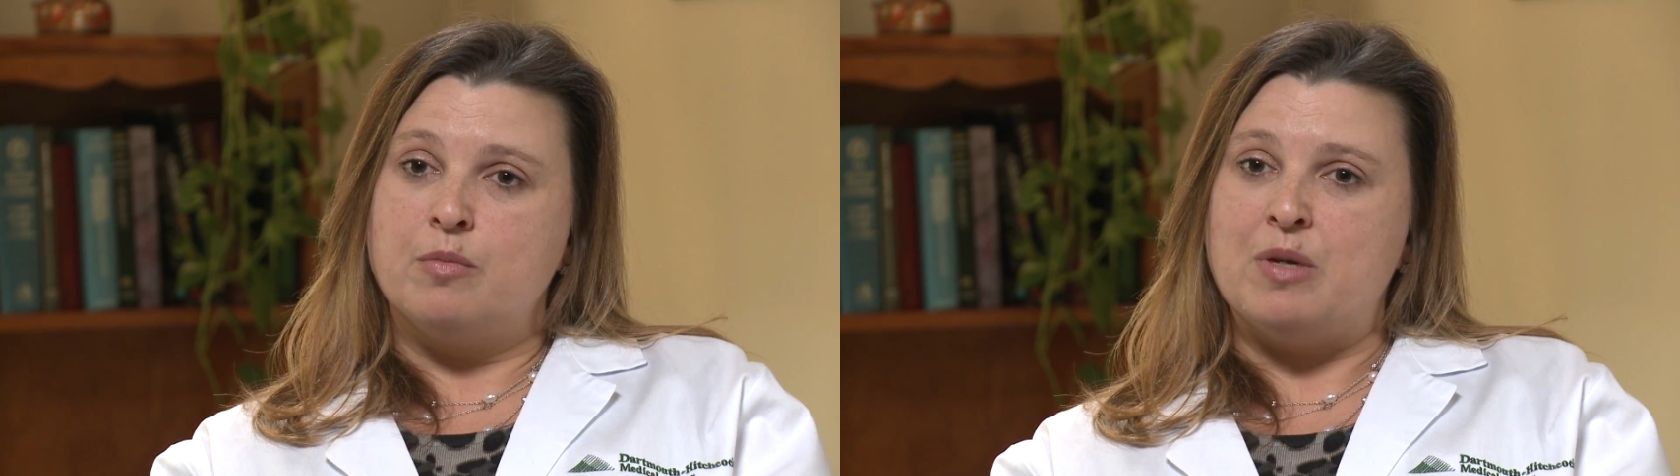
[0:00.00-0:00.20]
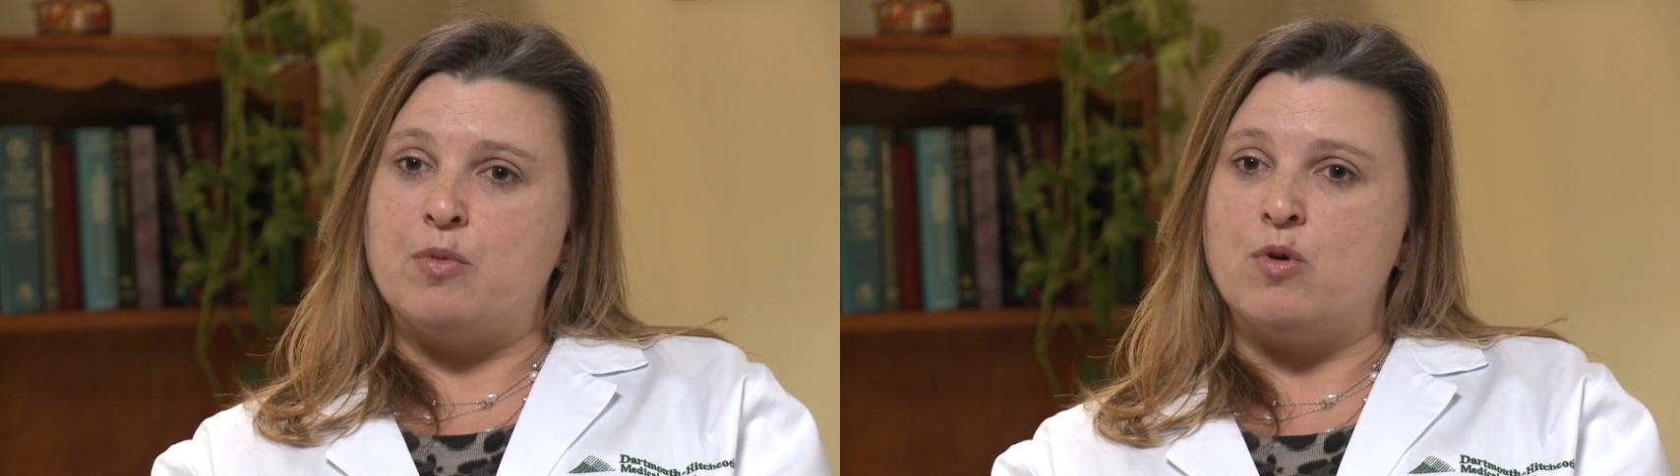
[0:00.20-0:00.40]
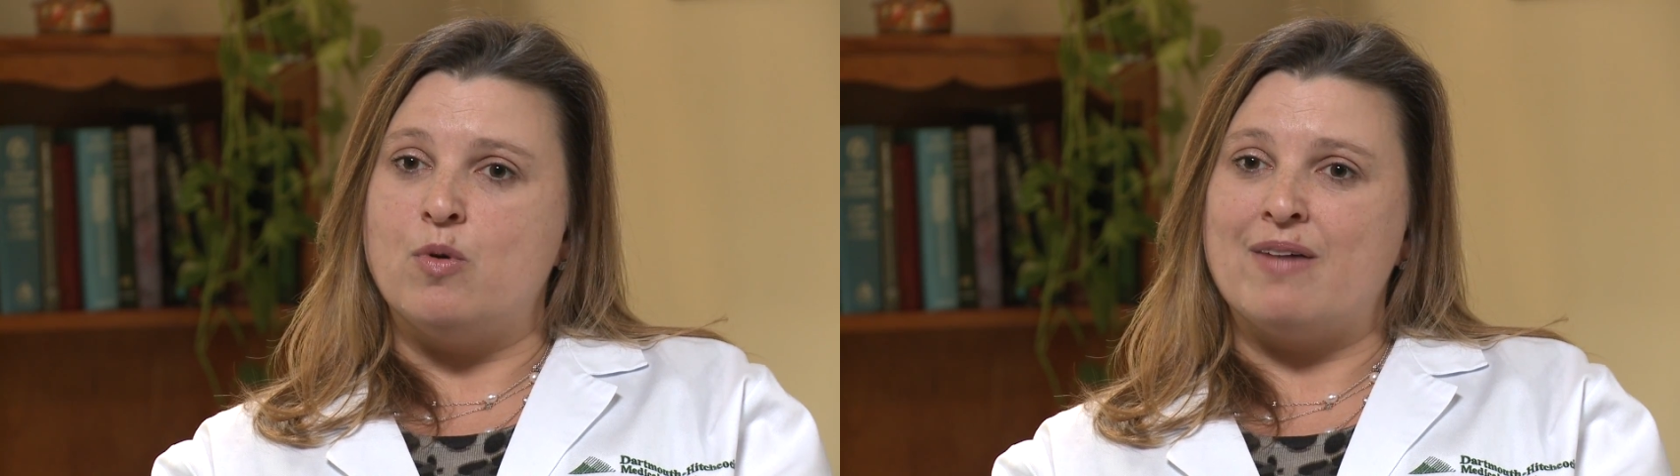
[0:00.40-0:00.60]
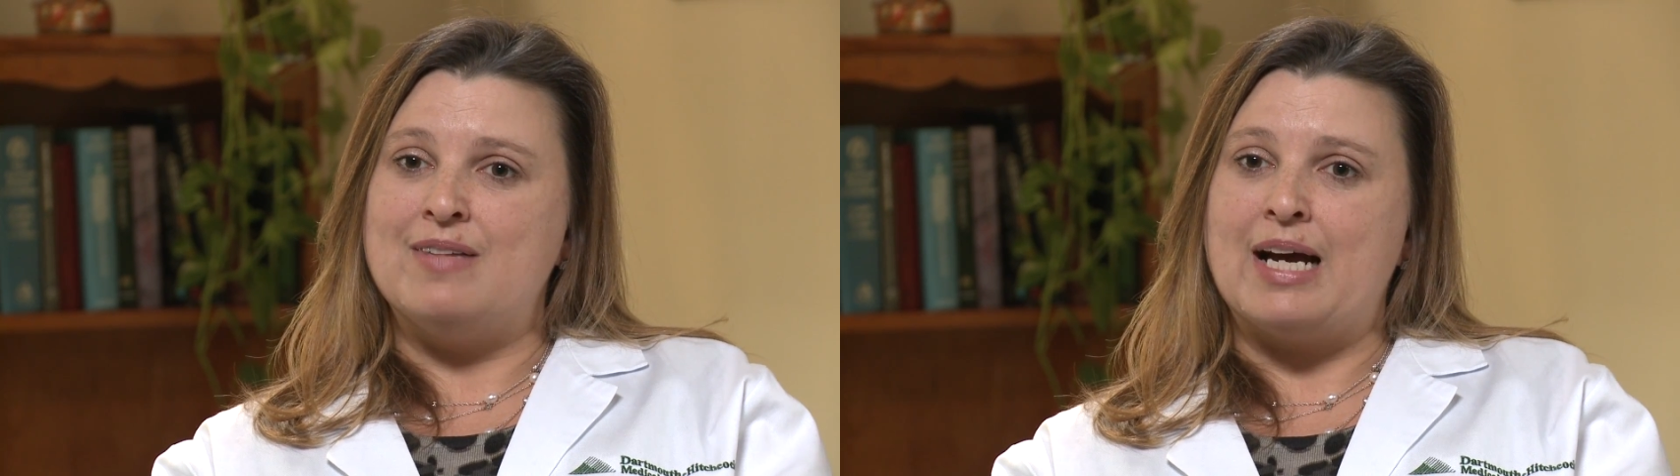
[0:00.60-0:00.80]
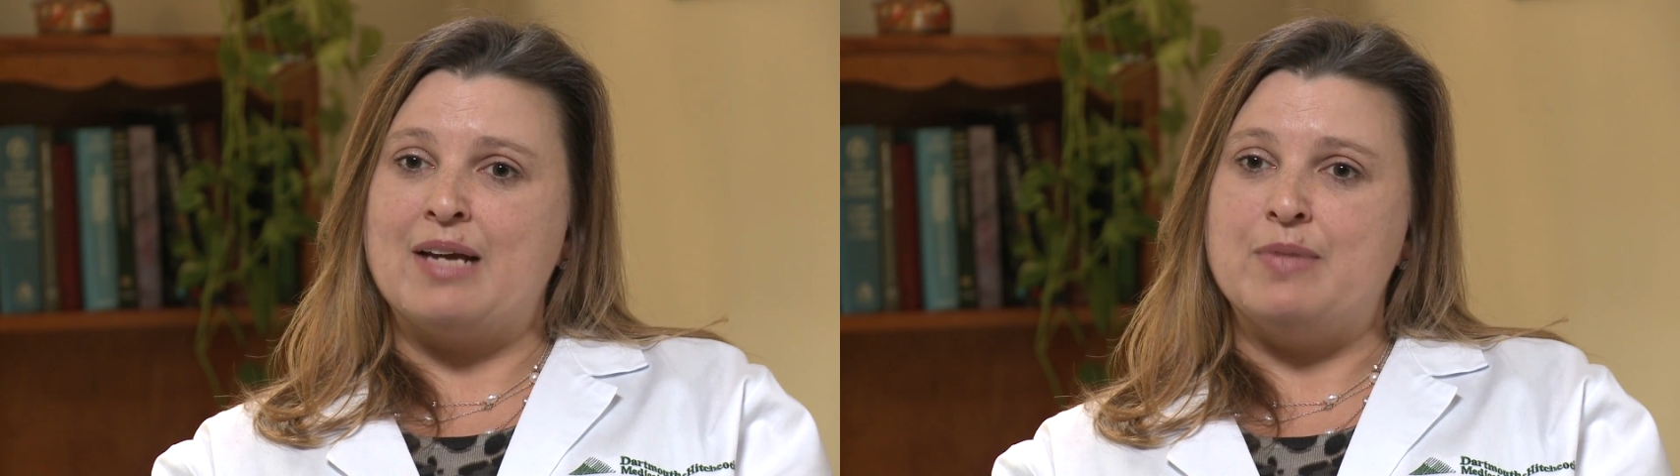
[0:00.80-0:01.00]
people who
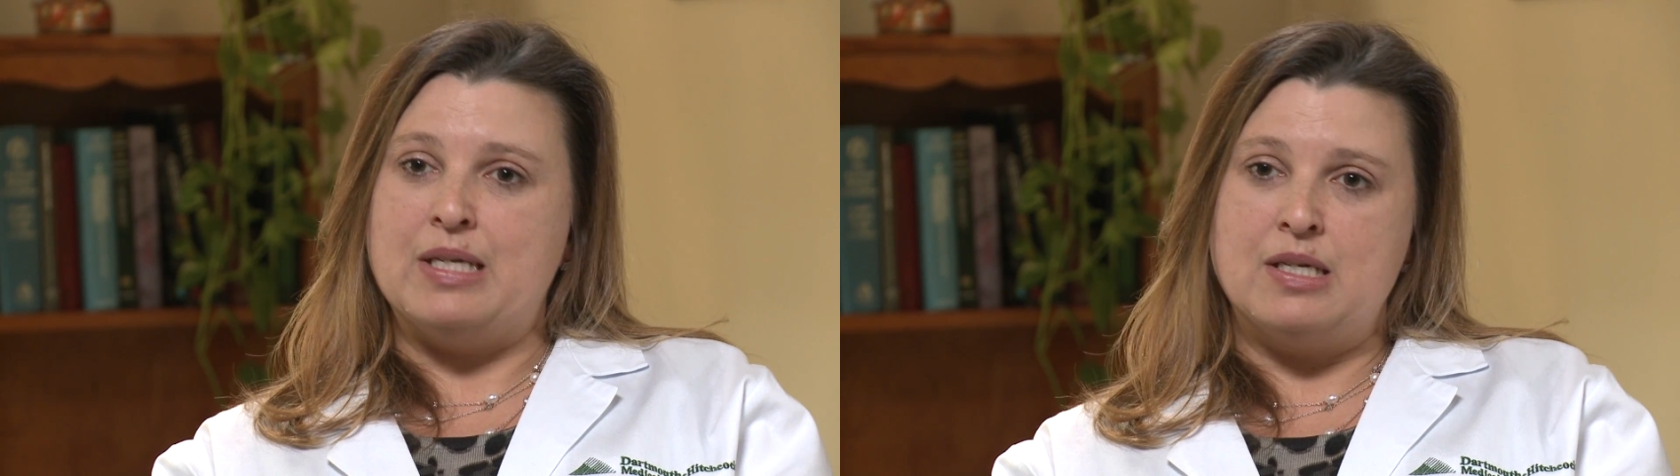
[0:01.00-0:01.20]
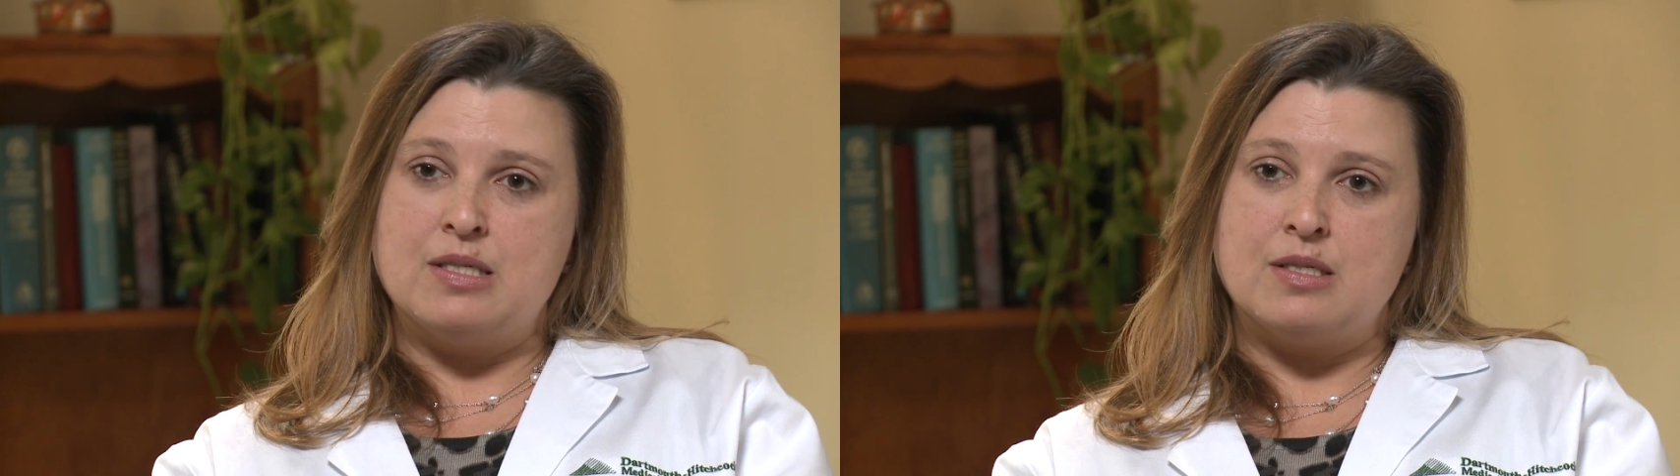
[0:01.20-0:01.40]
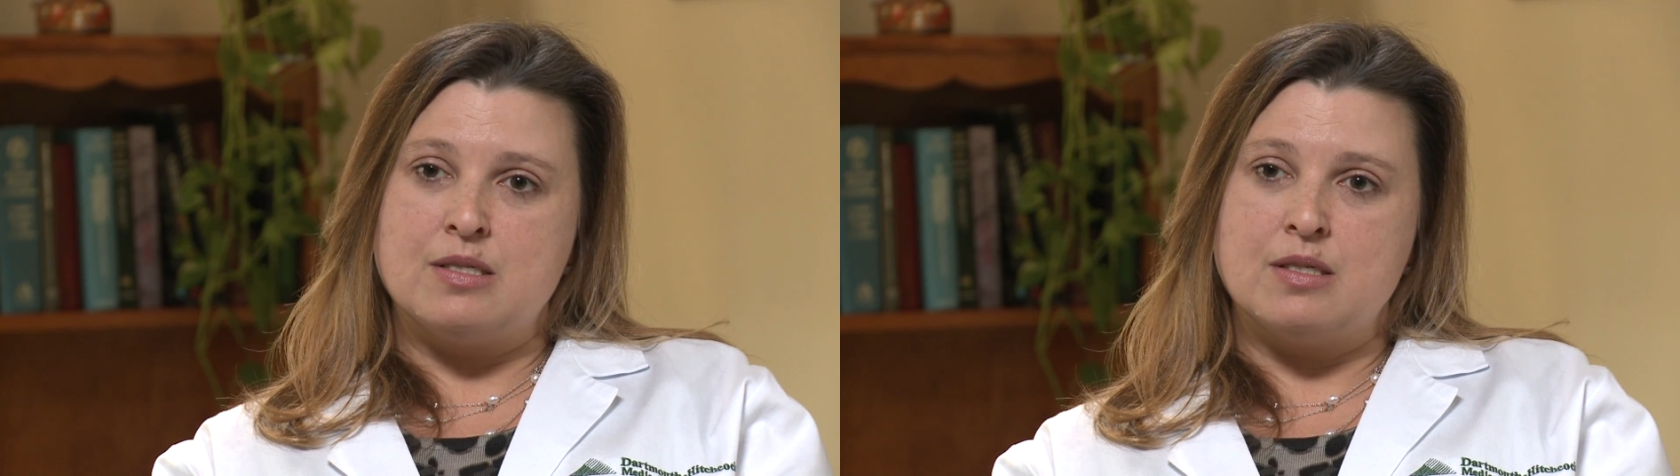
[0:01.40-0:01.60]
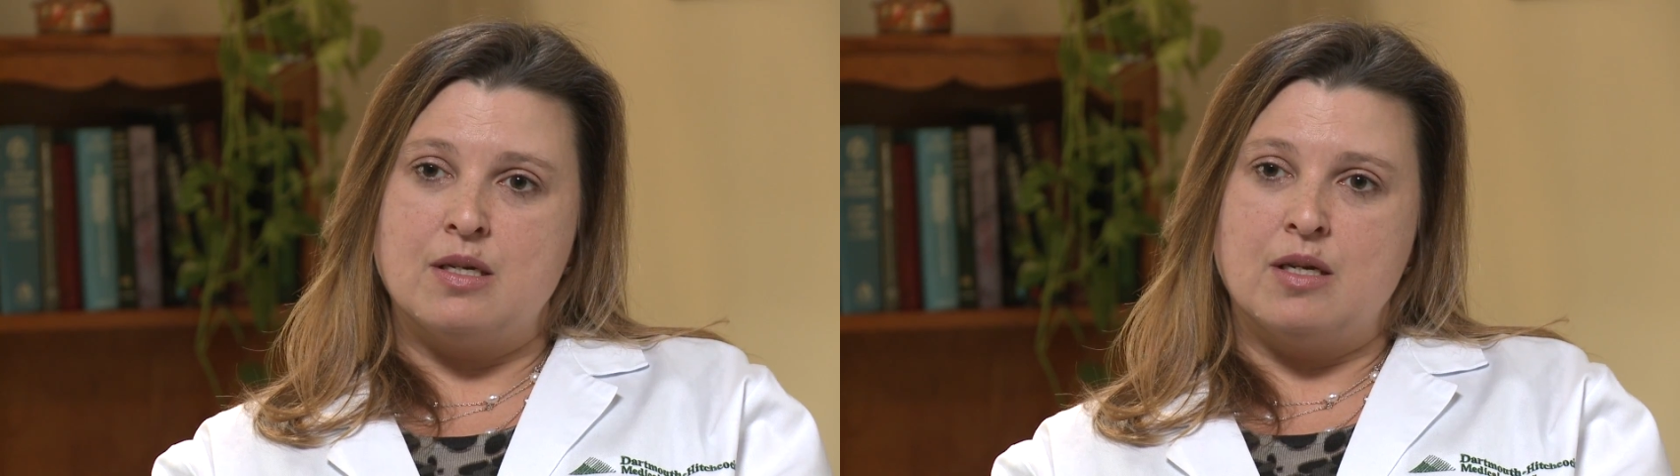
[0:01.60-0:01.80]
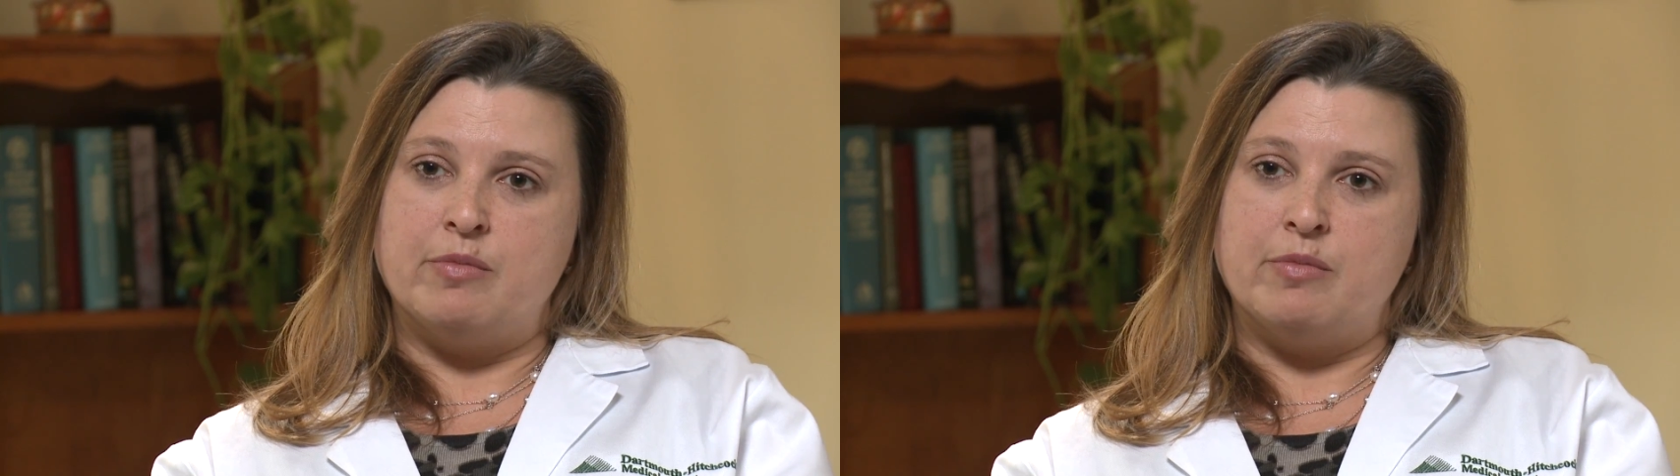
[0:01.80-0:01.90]
have diabetes,